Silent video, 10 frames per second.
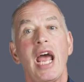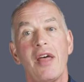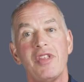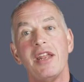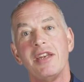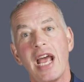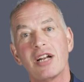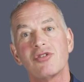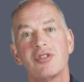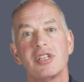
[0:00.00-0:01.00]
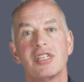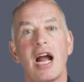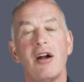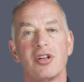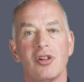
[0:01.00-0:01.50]
had that natural
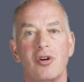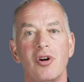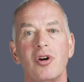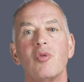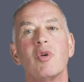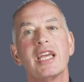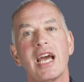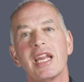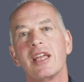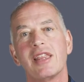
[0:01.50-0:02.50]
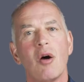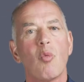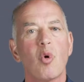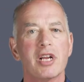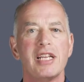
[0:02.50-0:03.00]
desire to learn. We kind of get
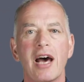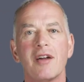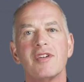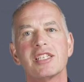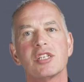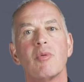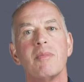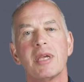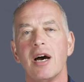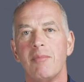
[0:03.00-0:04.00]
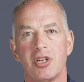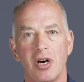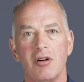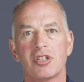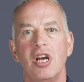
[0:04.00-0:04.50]
that worked out of us as we become
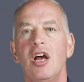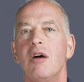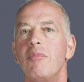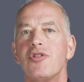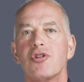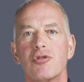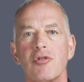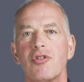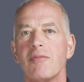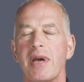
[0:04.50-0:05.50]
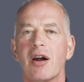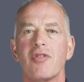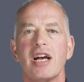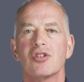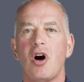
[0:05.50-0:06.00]
adults. But the truth of the matter,
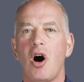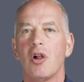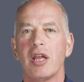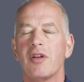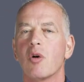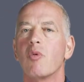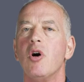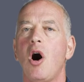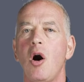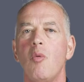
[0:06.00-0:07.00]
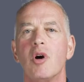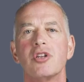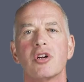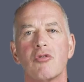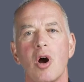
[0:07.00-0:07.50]
that's all in there. We all want
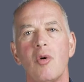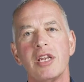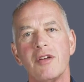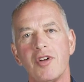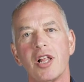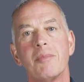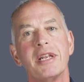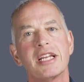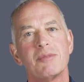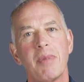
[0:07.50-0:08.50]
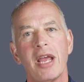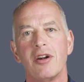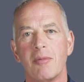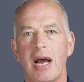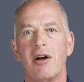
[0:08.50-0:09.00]
to grow and develop and
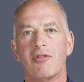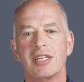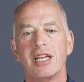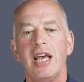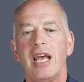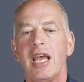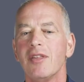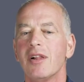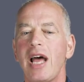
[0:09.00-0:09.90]
expand our boundaries. And the